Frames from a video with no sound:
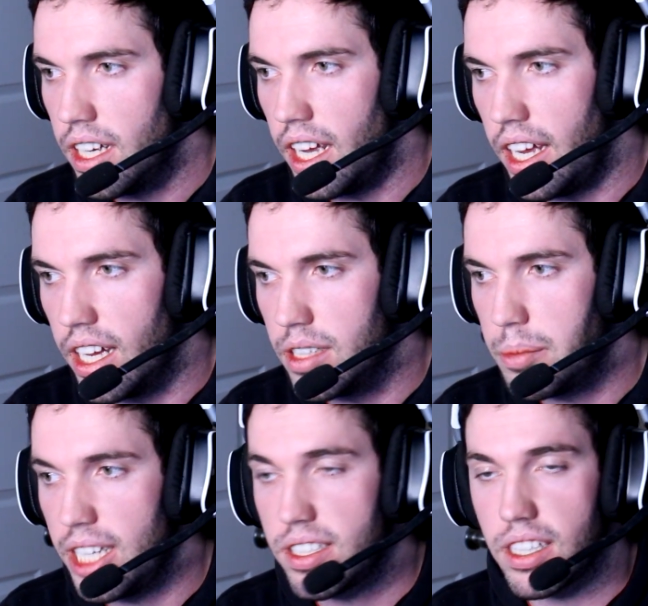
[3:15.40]
and
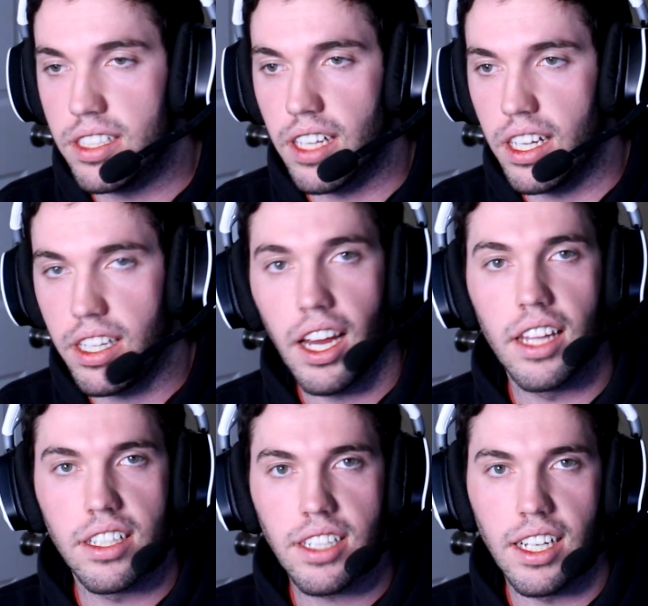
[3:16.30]
basically said,
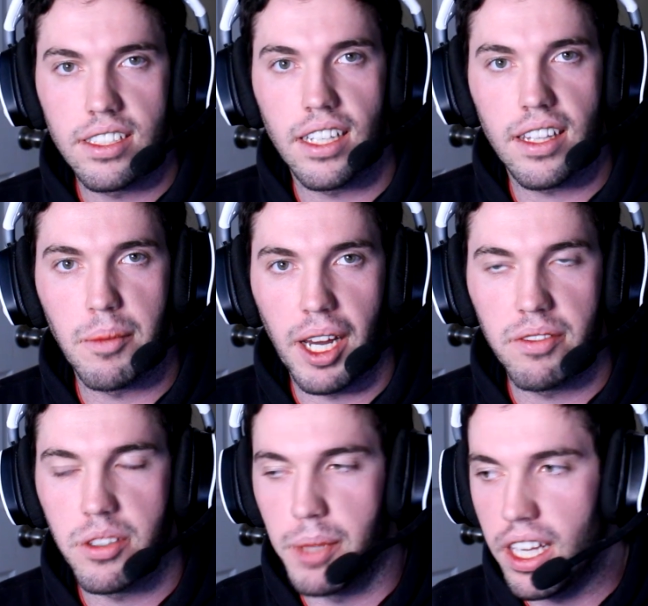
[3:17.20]
yeah, this guy sent them
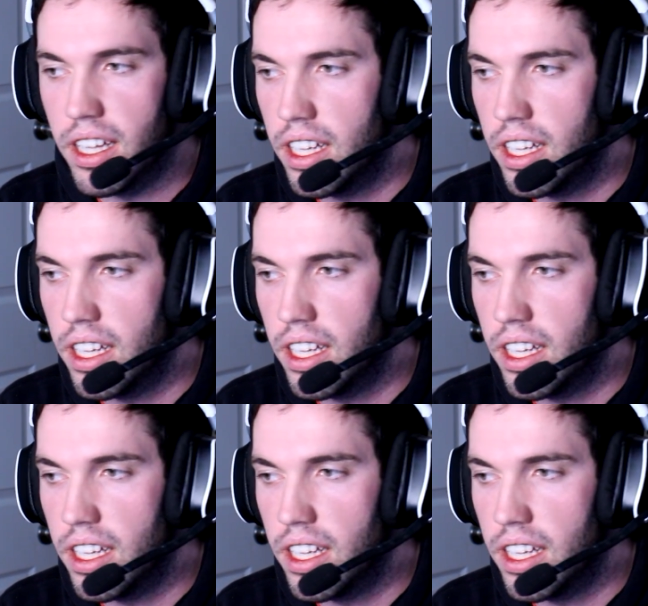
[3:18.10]
after me.